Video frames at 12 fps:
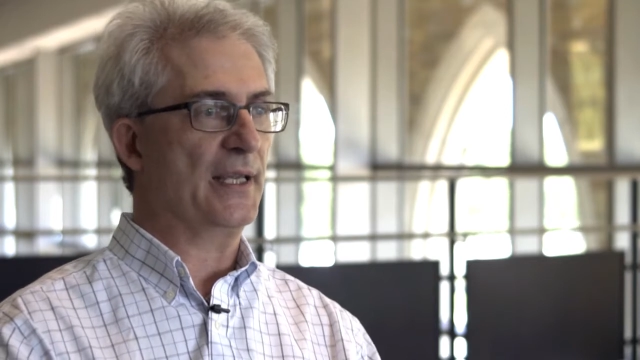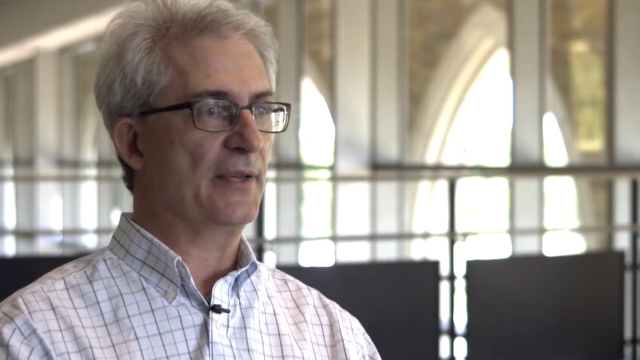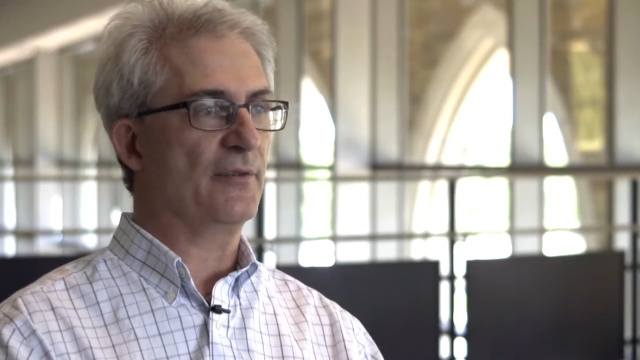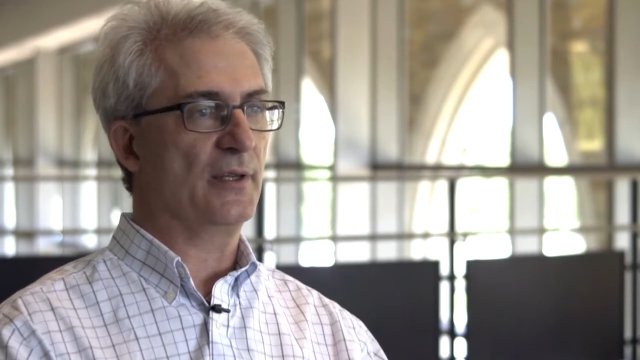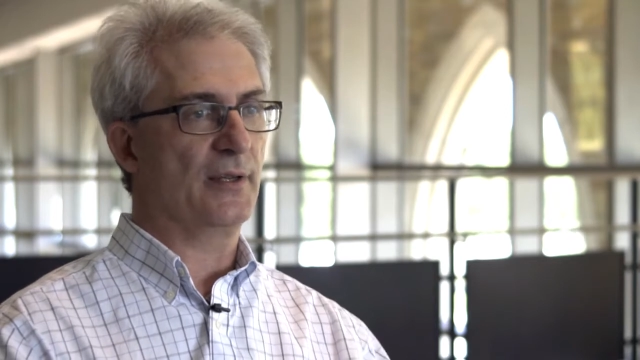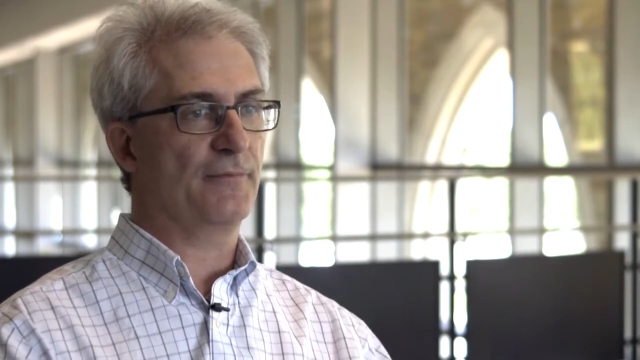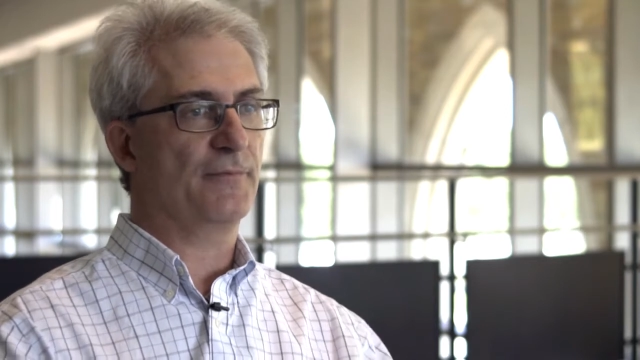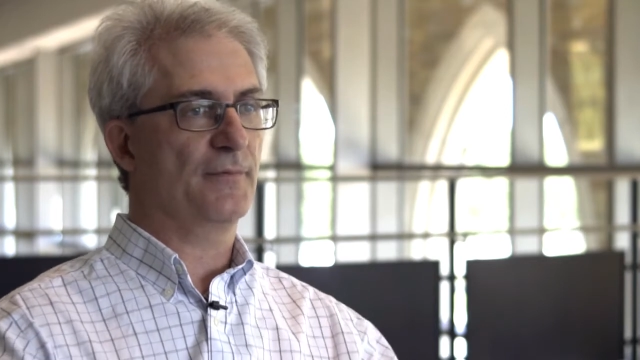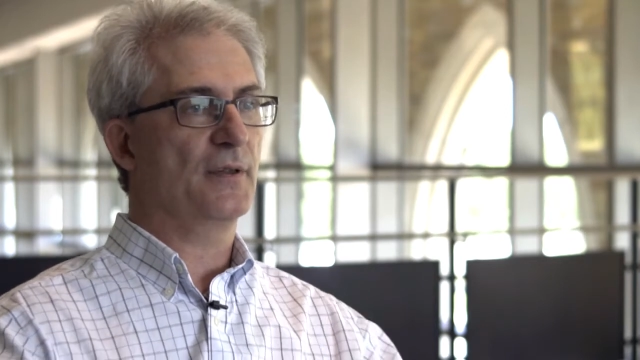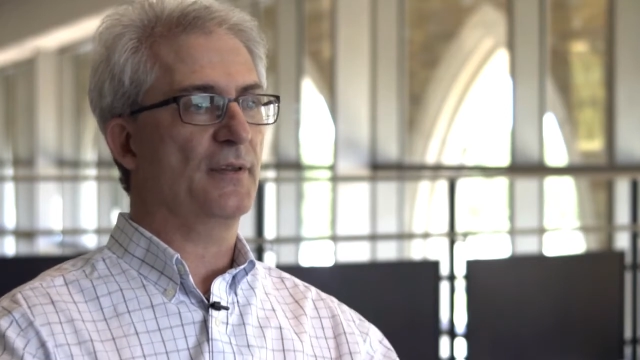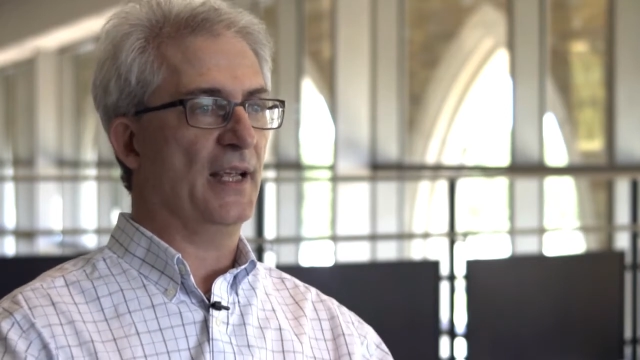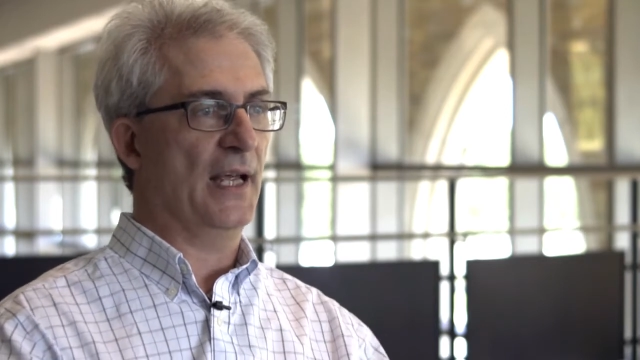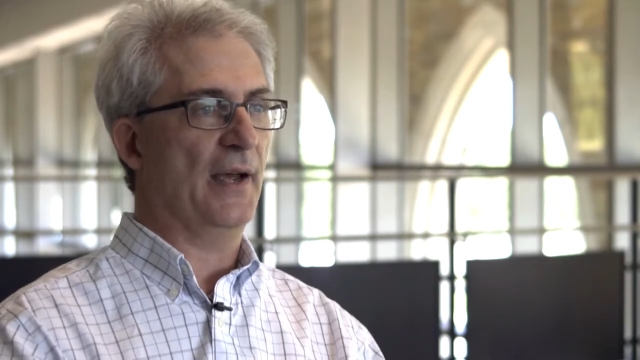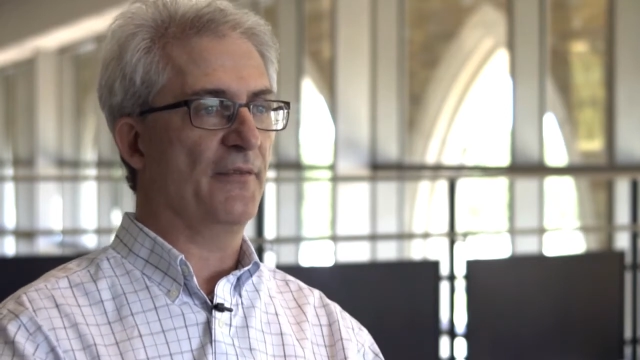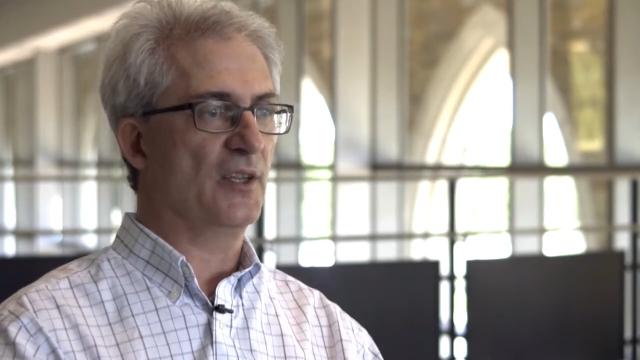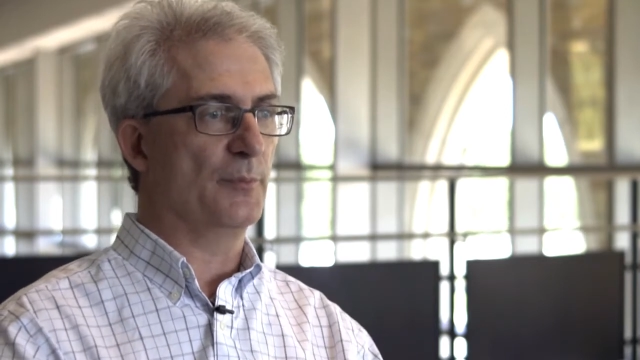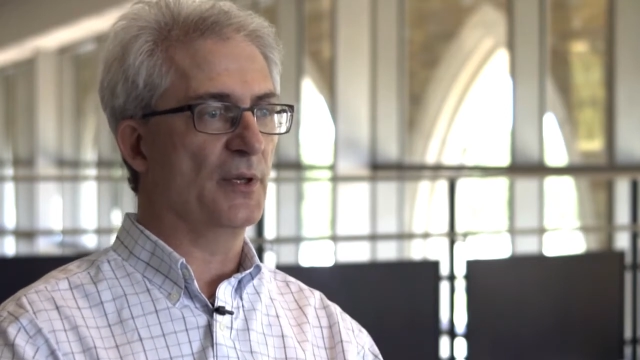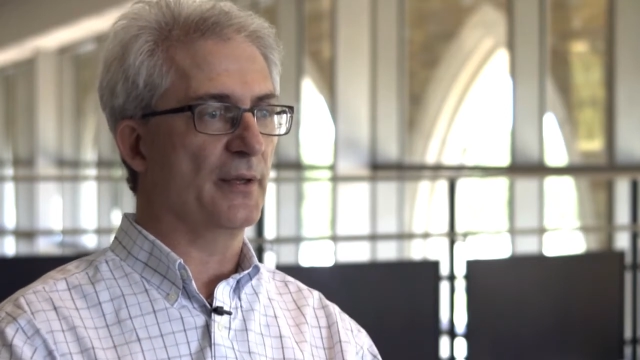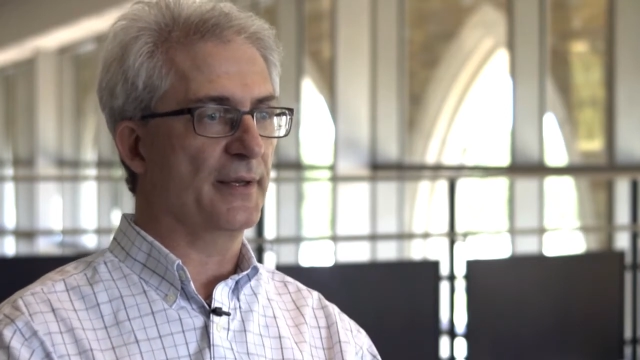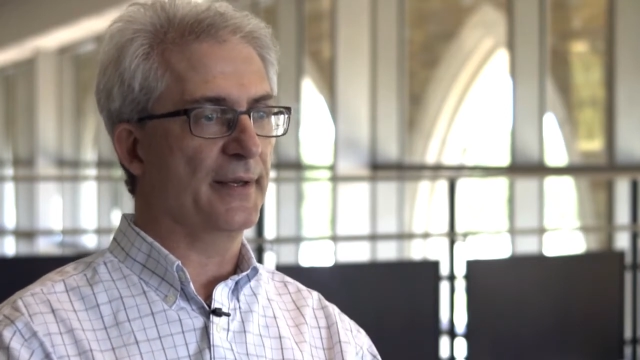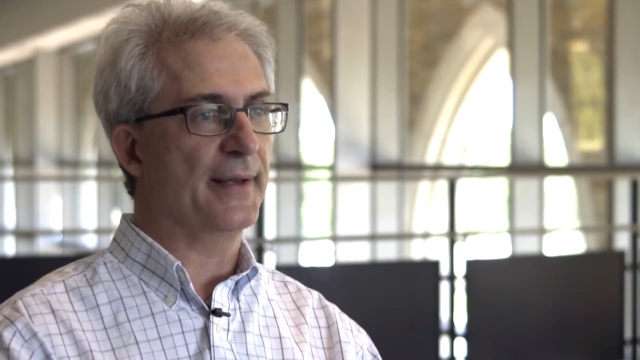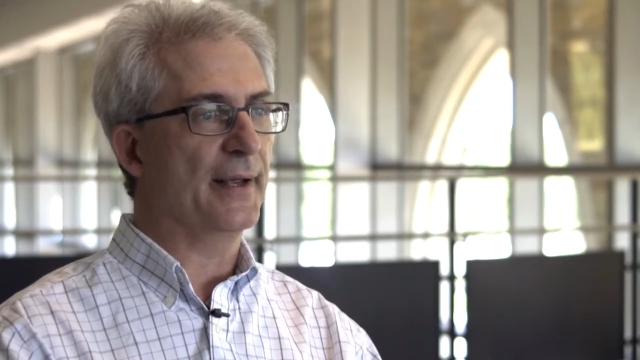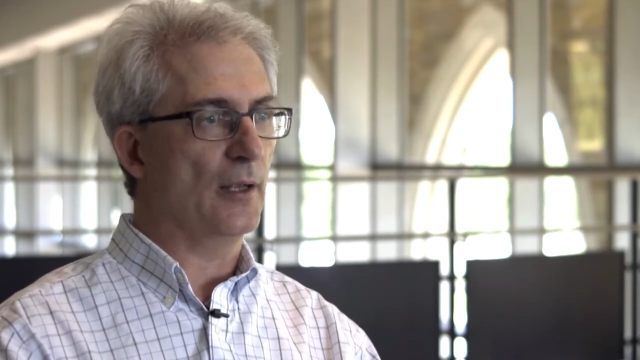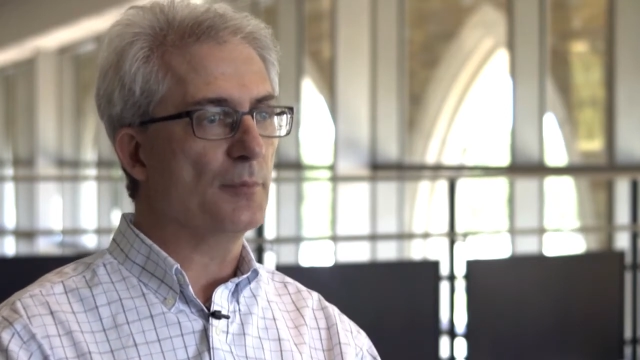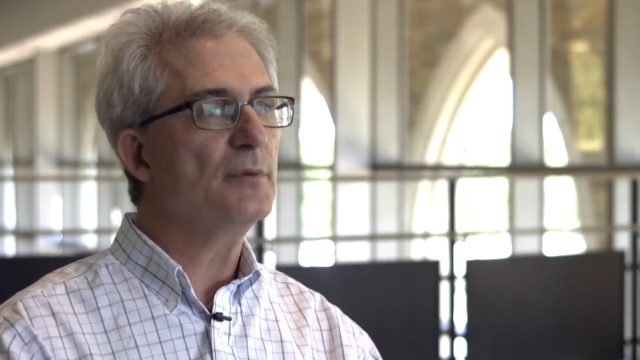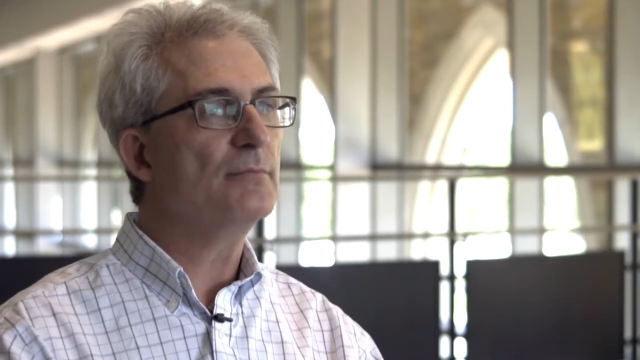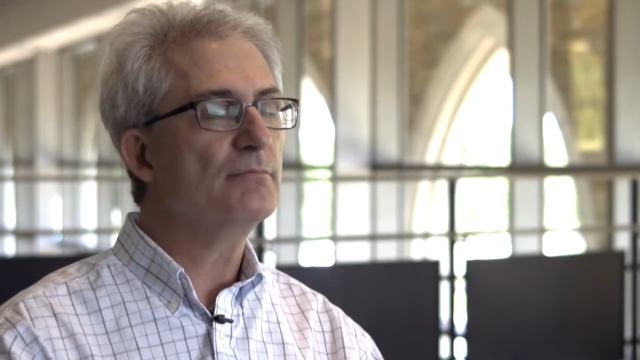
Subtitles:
even if they have the ability to help.